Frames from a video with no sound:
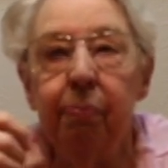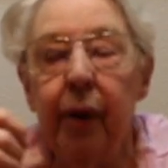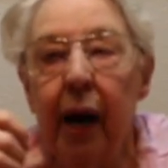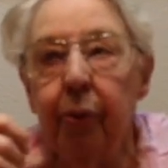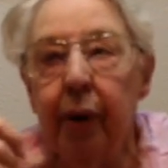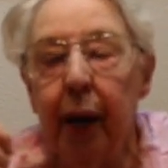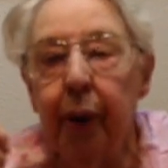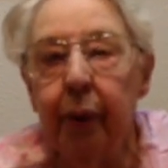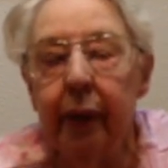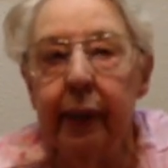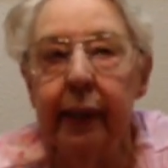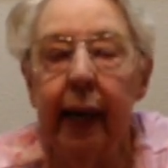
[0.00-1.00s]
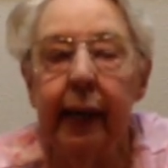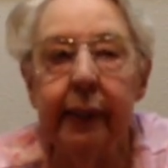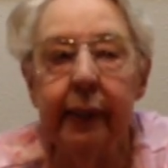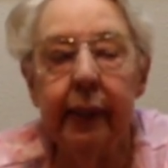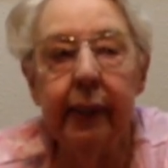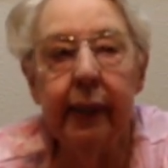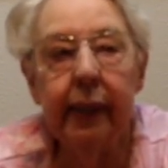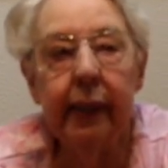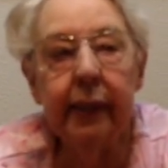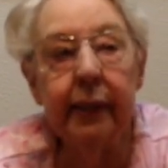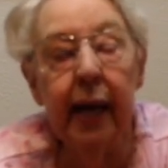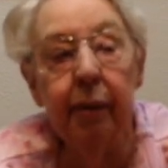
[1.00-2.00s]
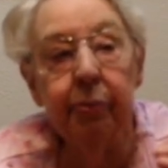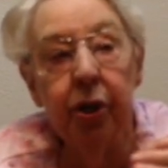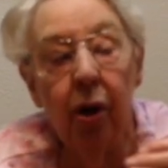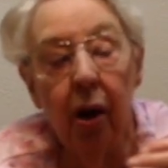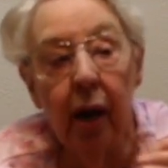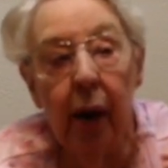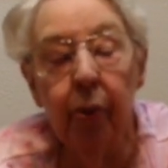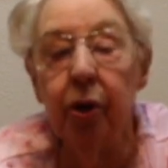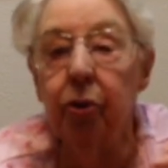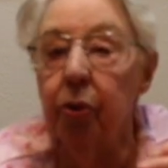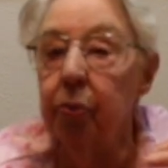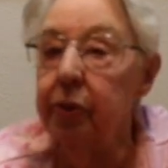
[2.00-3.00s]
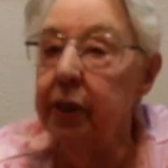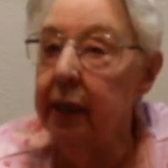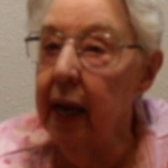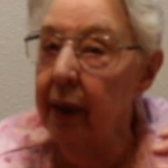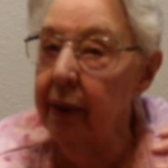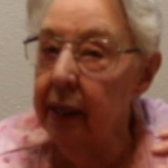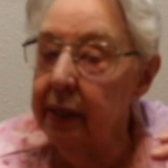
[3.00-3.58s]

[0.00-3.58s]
Brown Owl again, kept all our group together.